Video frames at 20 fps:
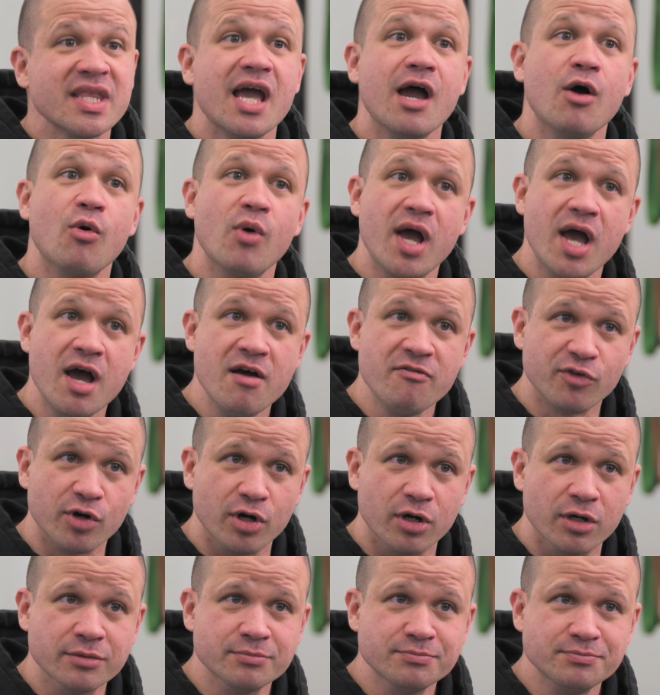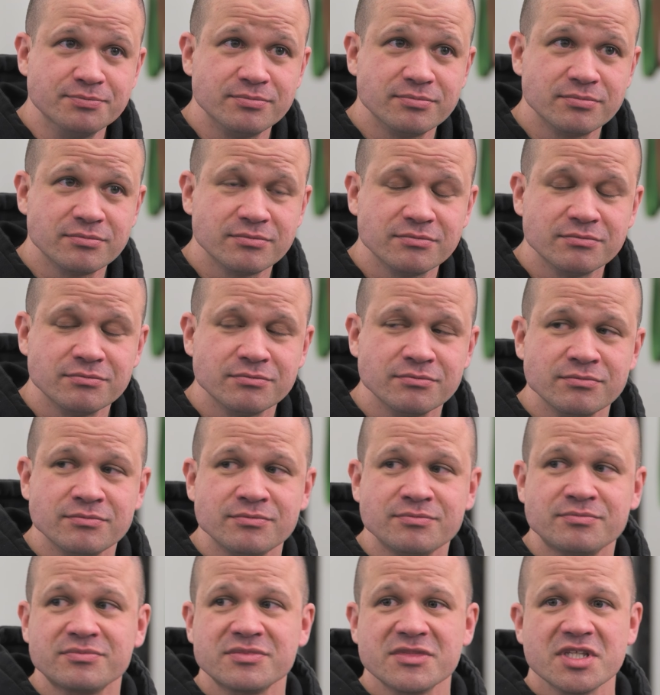However,
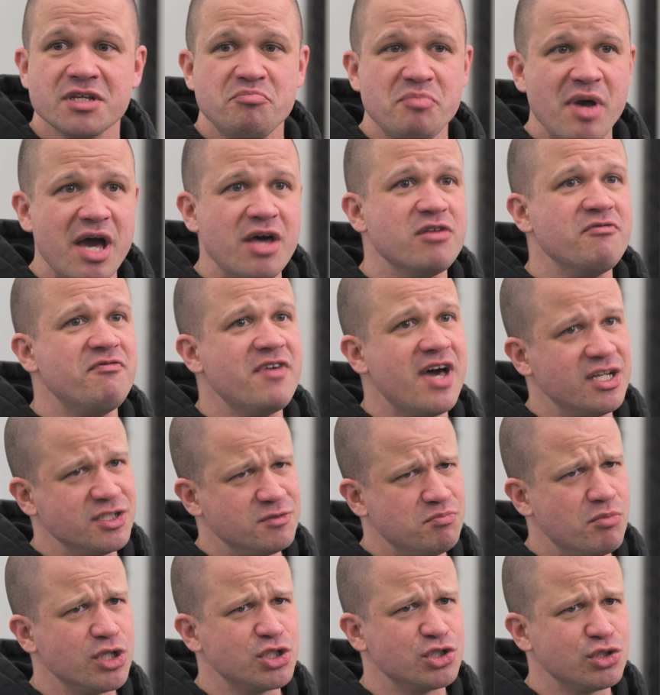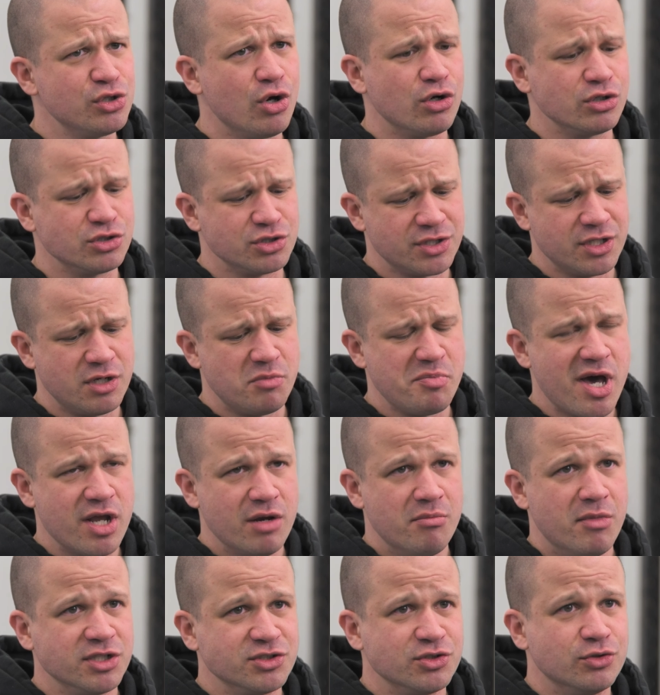a pound of fat is much larger than a
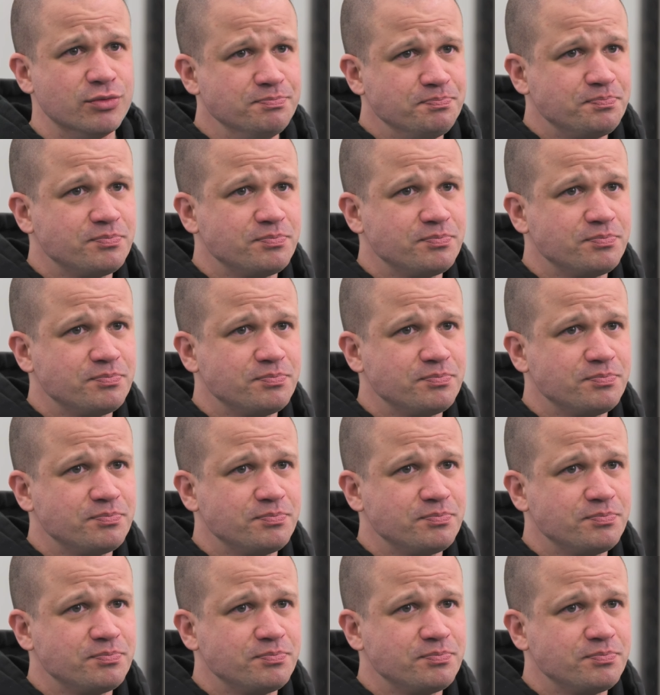pound of muscle.